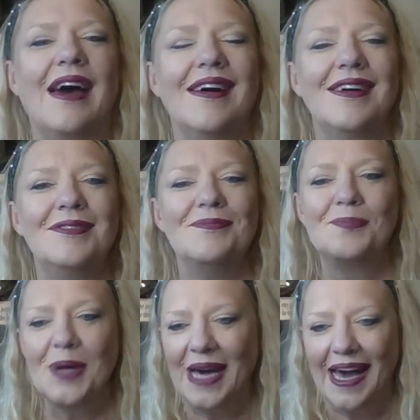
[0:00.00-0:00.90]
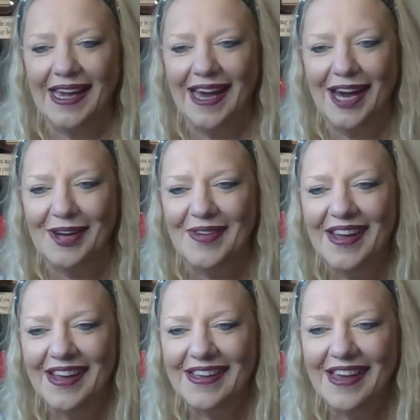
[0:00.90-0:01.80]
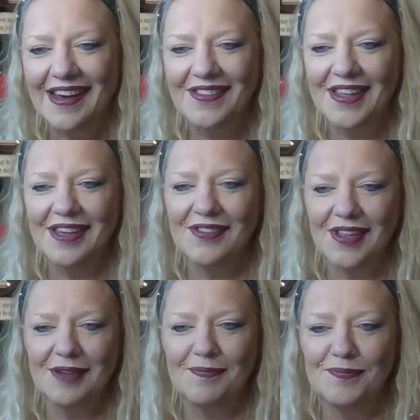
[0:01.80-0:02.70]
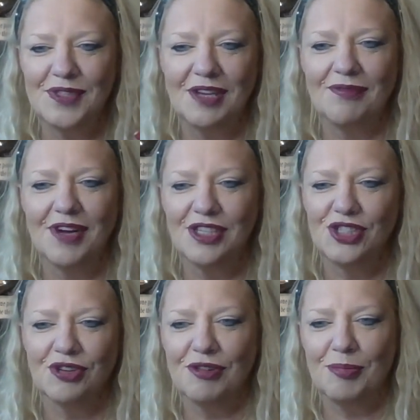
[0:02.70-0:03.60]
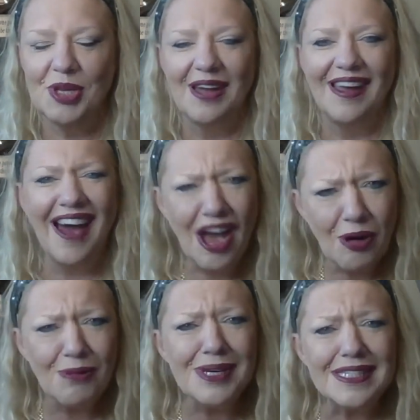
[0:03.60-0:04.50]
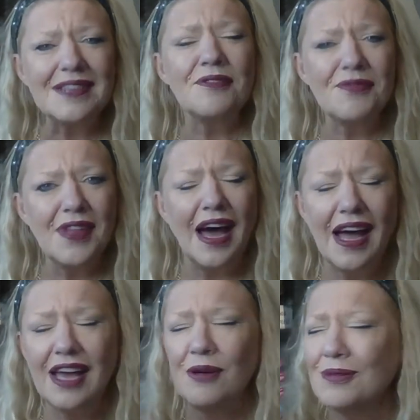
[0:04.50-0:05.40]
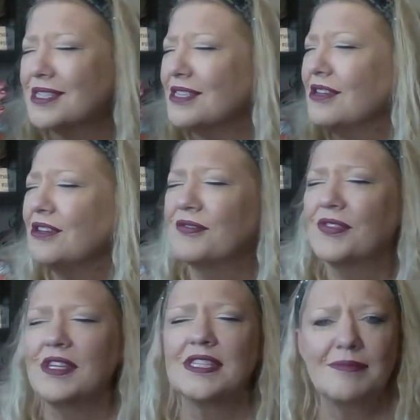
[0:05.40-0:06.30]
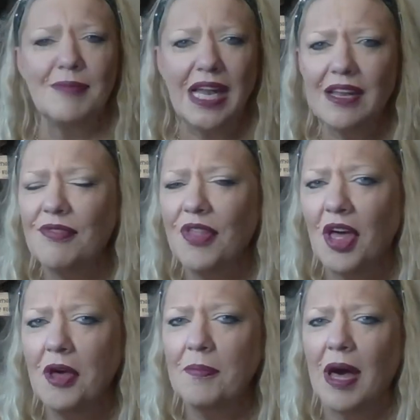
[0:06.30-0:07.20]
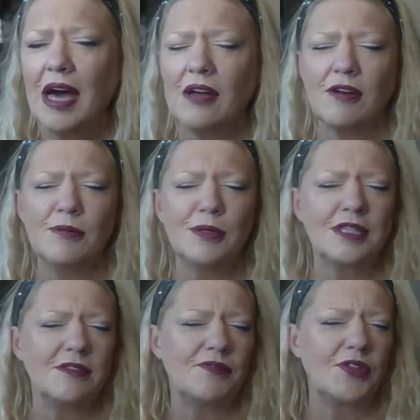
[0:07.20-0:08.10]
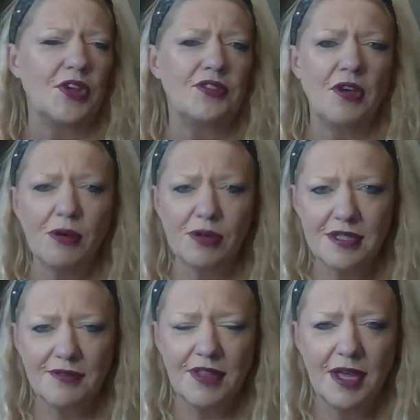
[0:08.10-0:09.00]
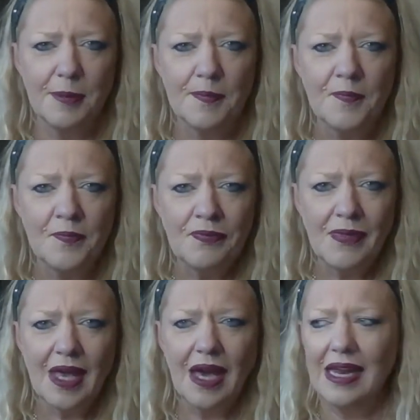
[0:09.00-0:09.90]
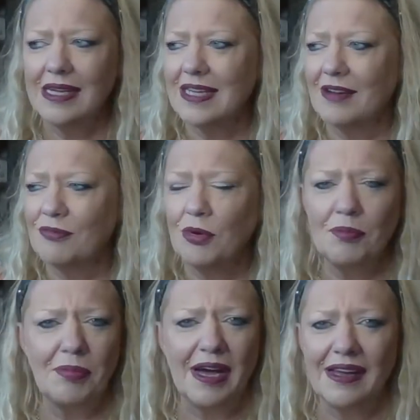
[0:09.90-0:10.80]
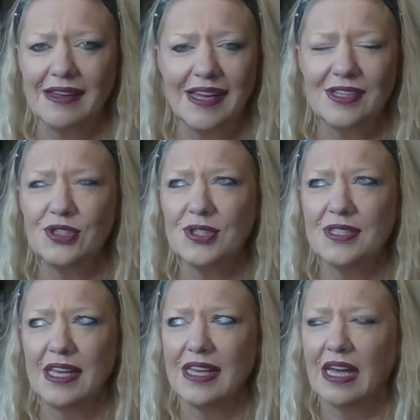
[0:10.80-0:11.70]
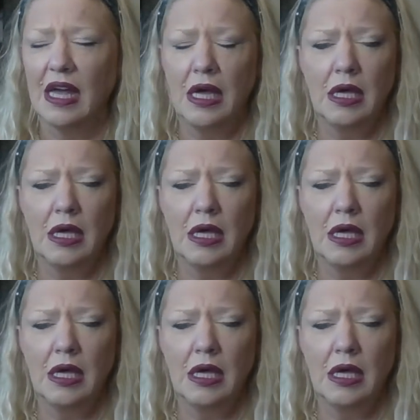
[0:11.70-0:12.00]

But hey ho, yeah, the deep fried sugary banana, I always loved the smell of them, I always loved the thought of them, and I'd have one bite and I'd just think,